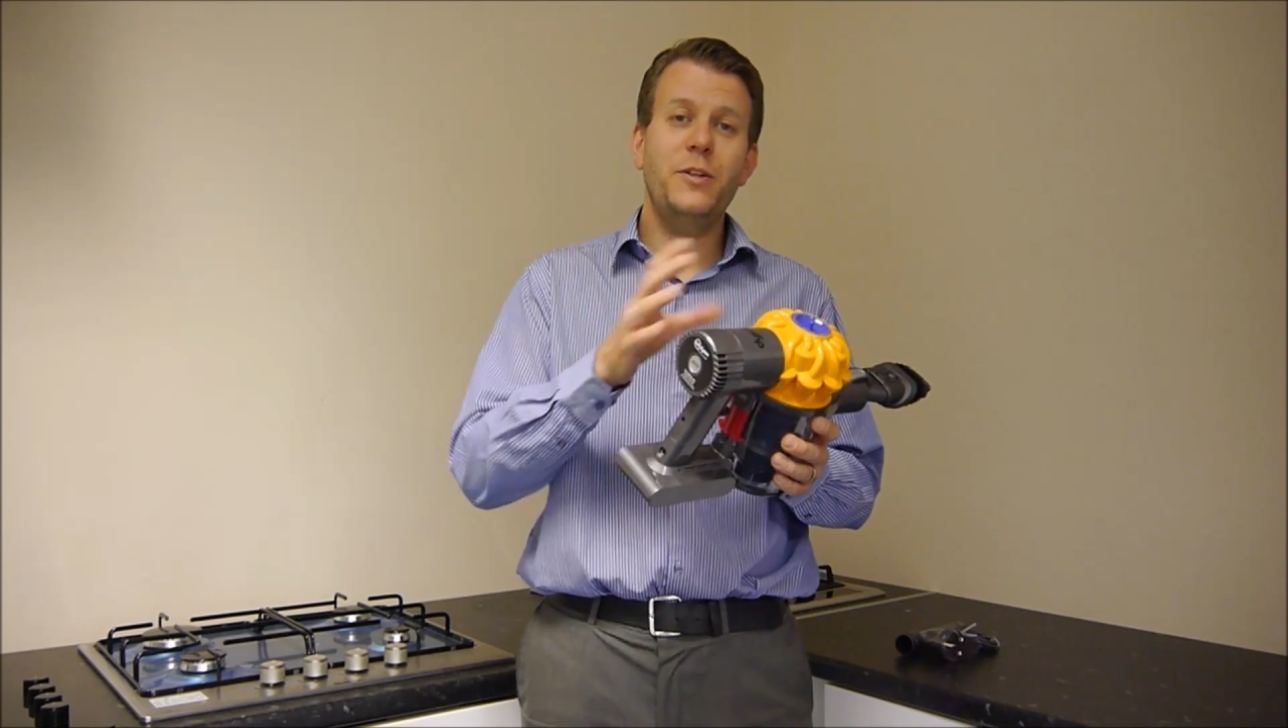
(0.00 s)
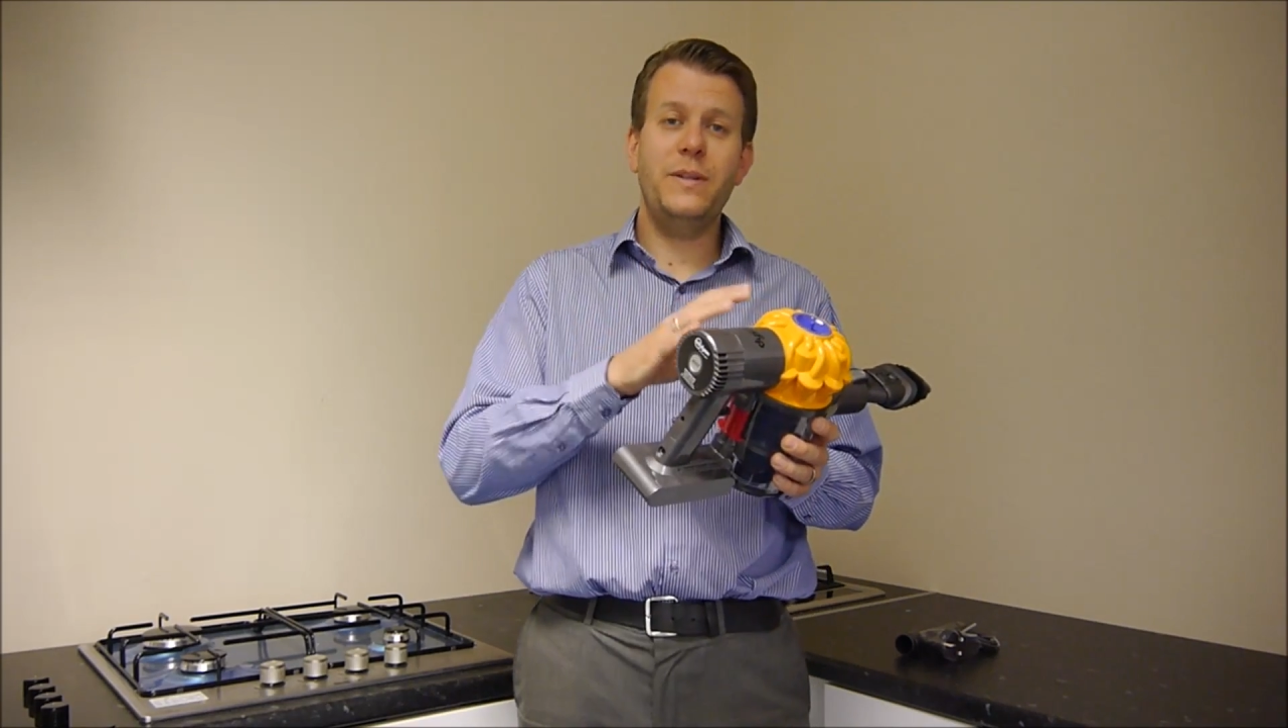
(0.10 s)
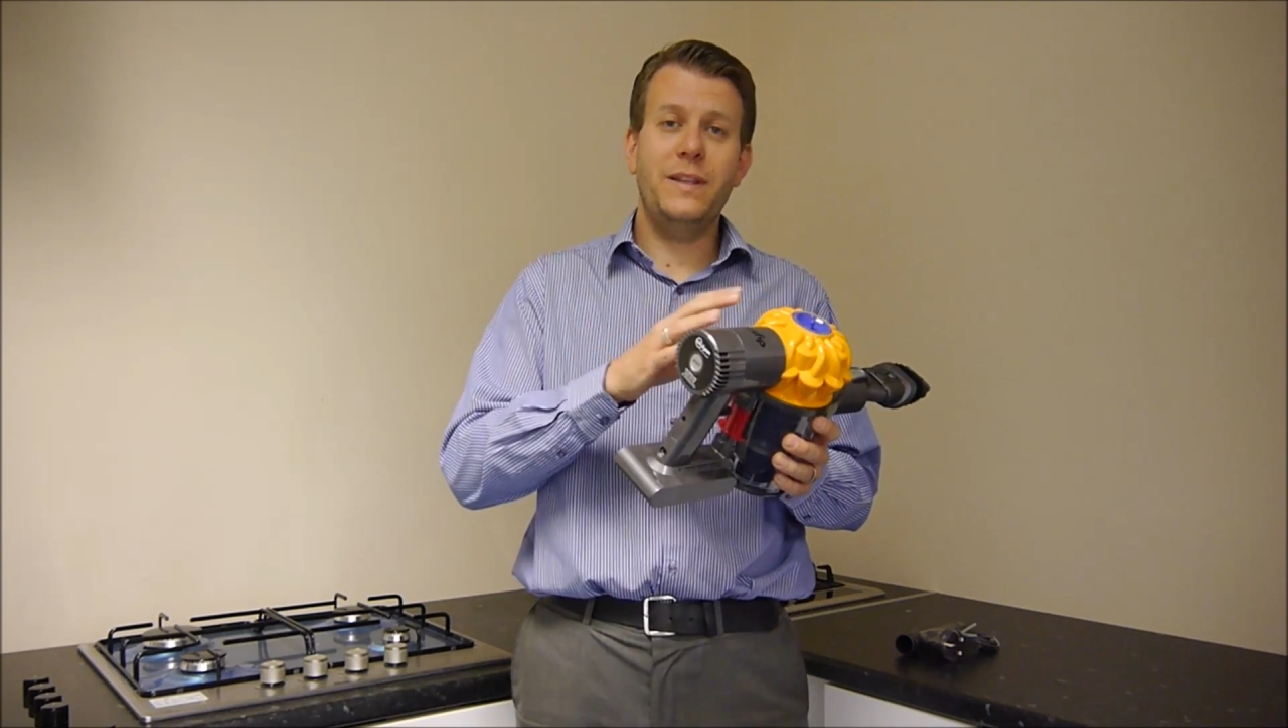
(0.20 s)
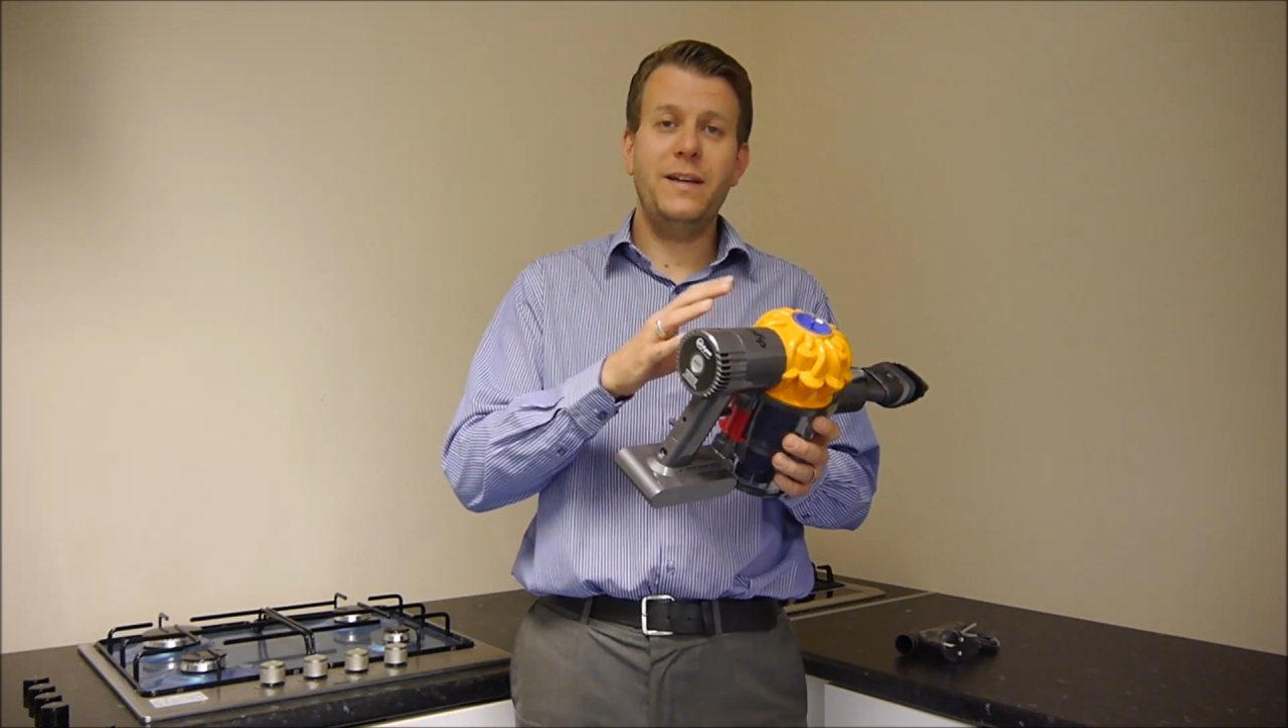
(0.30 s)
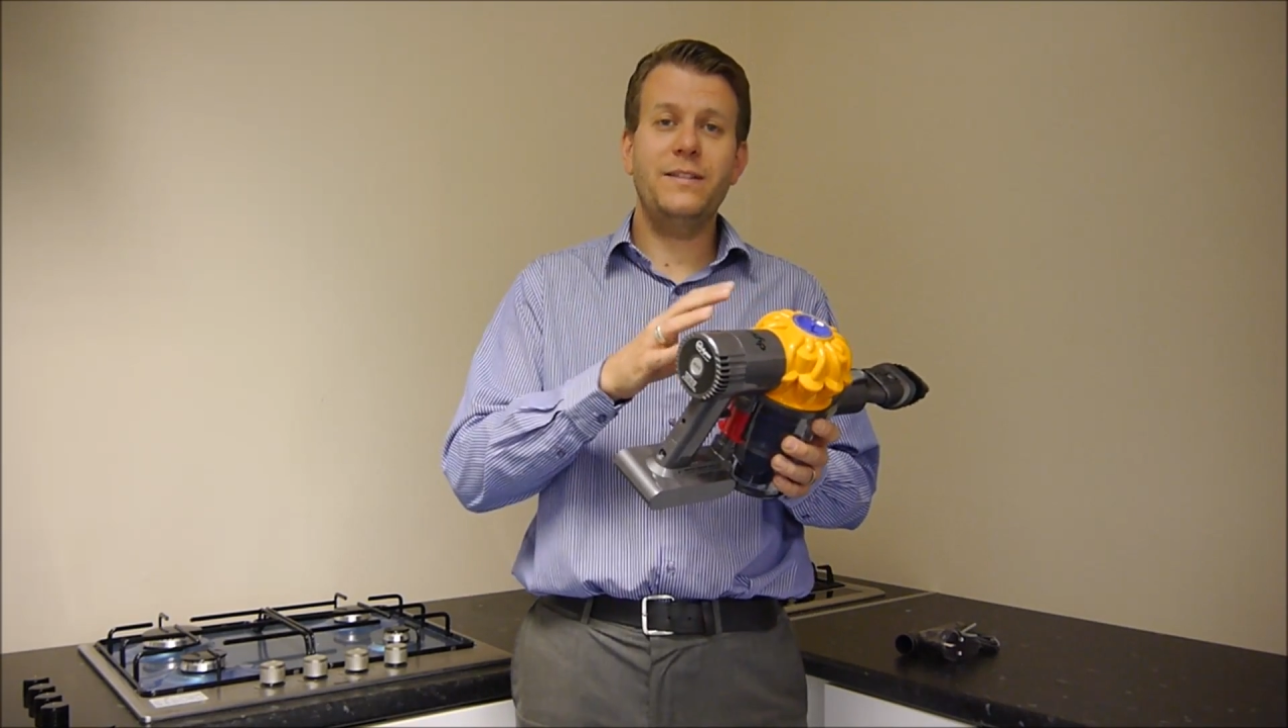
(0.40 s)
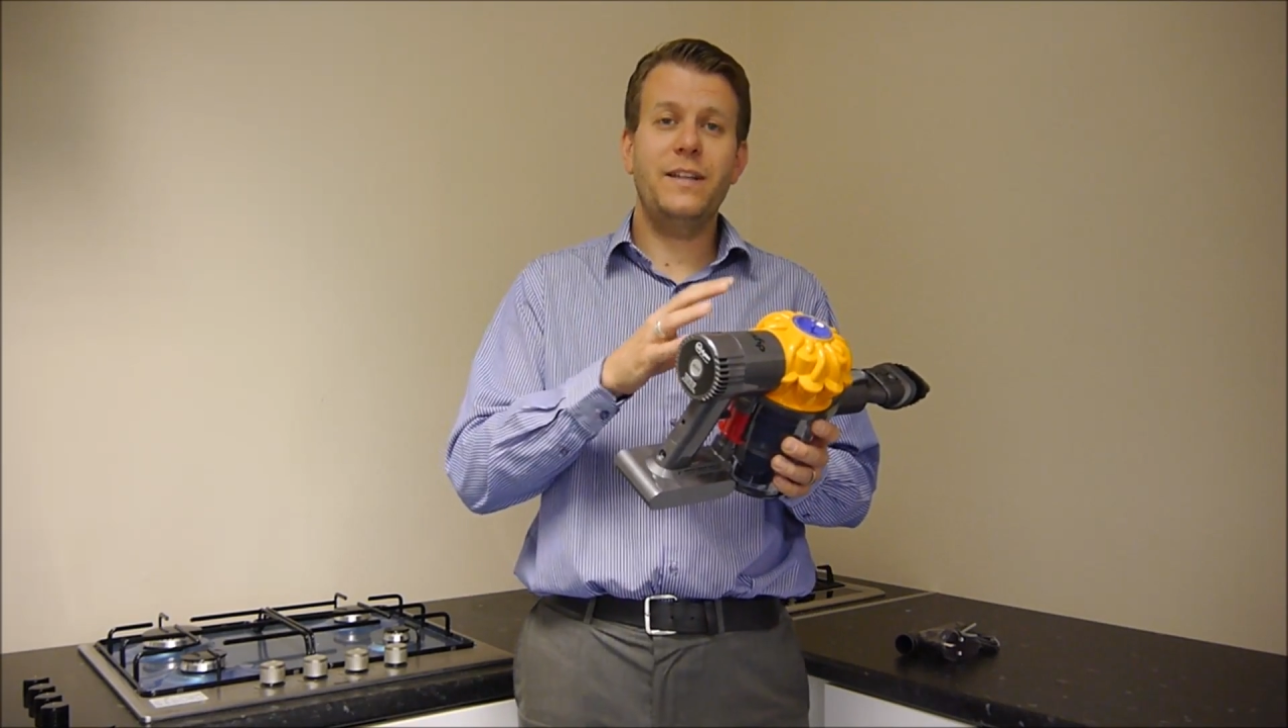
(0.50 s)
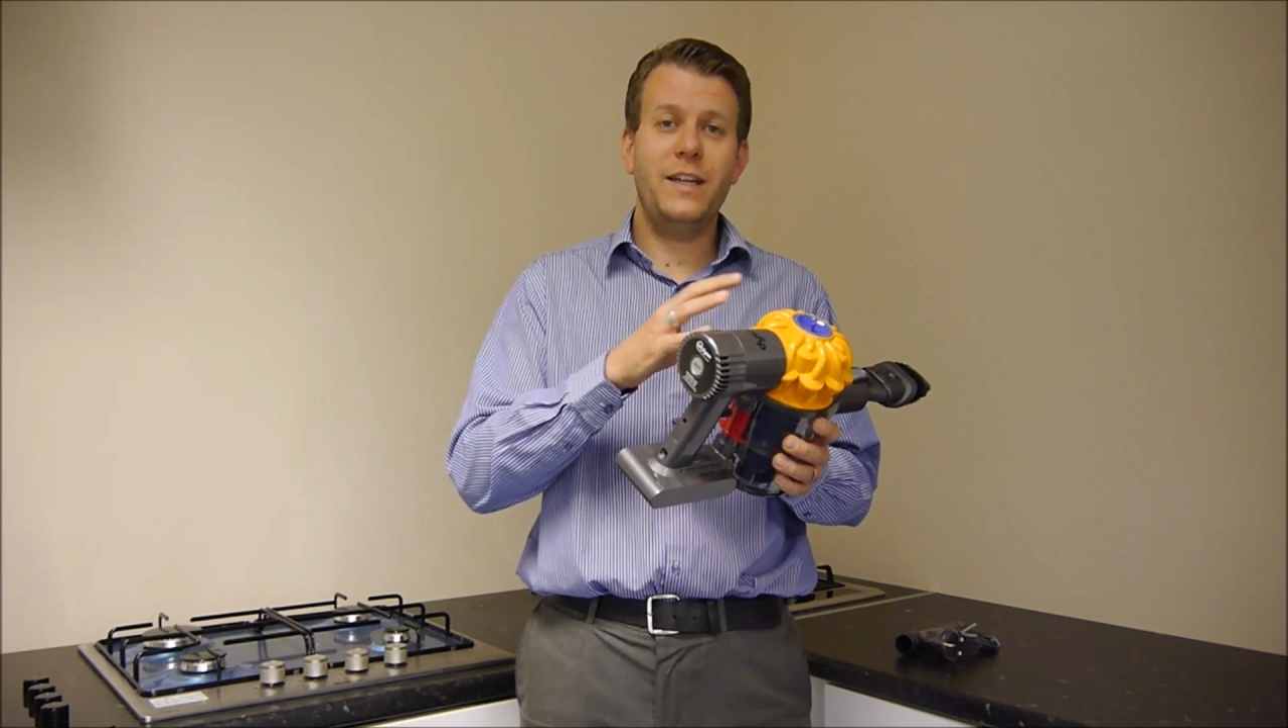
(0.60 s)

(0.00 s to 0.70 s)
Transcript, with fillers: doing that,